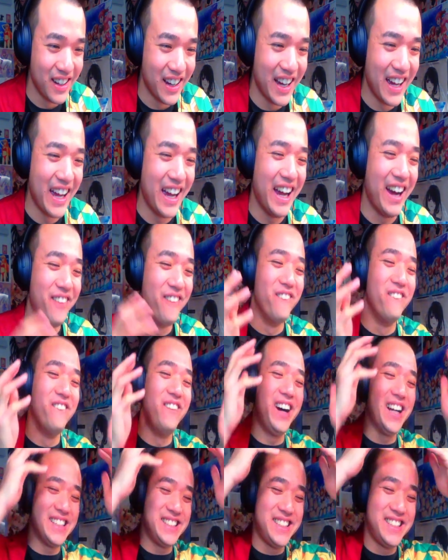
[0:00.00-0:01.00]

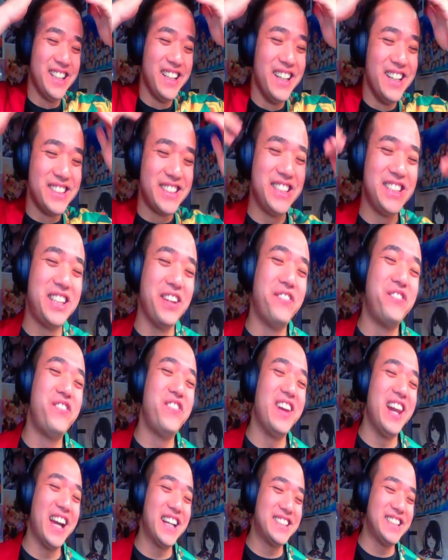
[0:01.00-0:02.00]
what? She
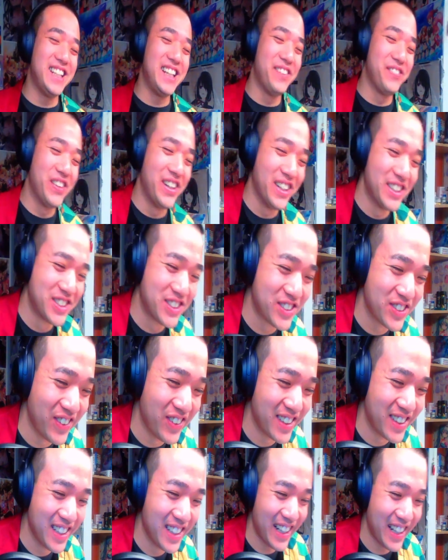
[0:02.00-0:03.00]
deflected it with her
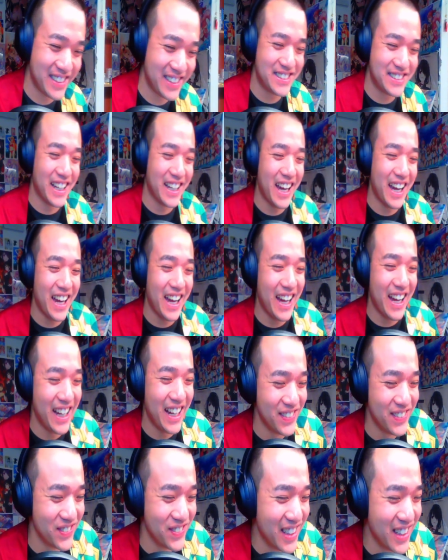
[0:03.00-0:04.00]
sword. Like
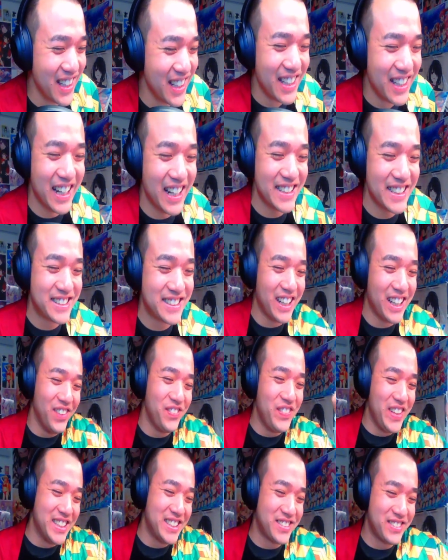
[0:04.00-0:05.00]
damn! Let's
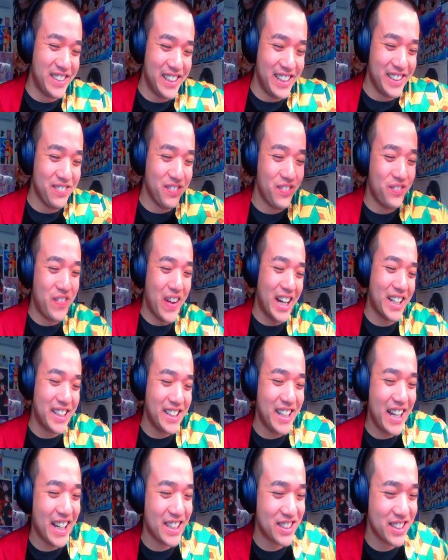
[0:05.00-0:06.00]
go, Mitsuri! Back
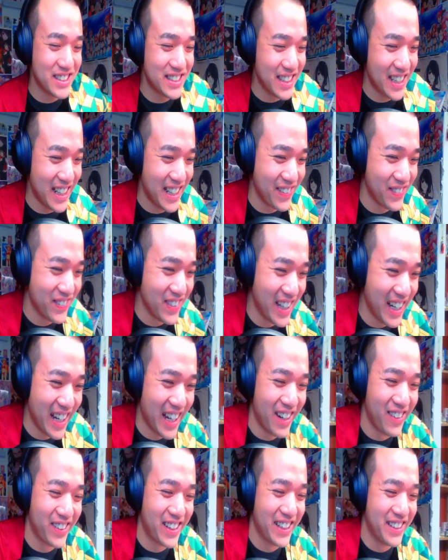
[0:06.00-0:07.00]
in action time!
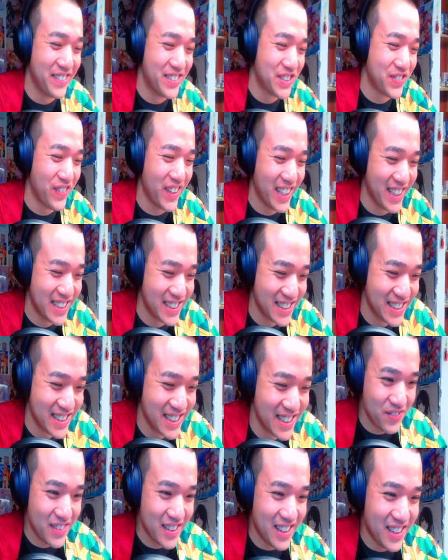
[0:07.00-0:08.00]
Look at his face.
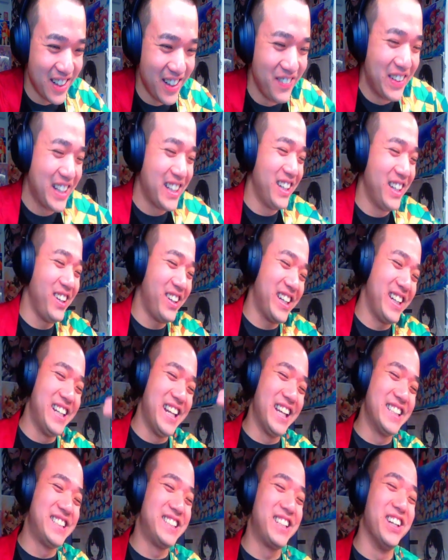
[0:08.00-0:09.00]
Oh my god, look at
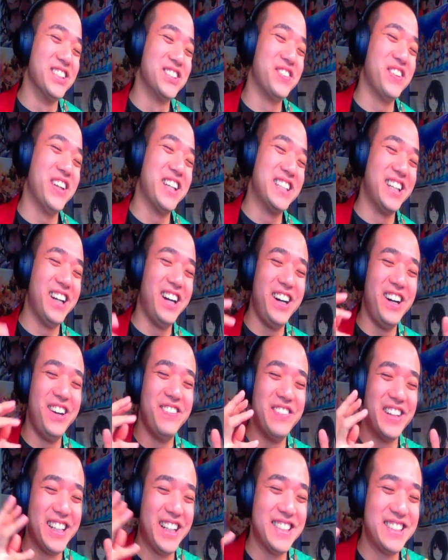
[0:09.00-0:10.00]
Nezuko's face. Like, oh
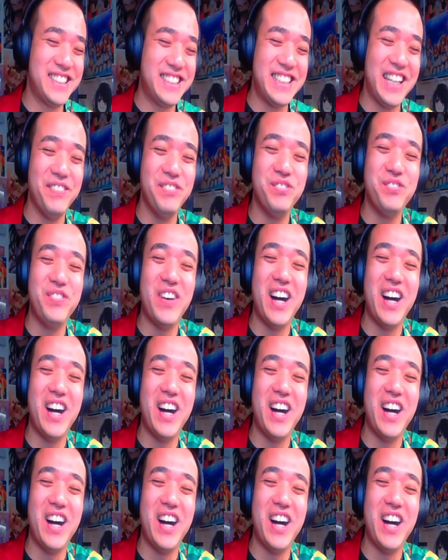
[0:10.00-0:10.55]
my god, senpai!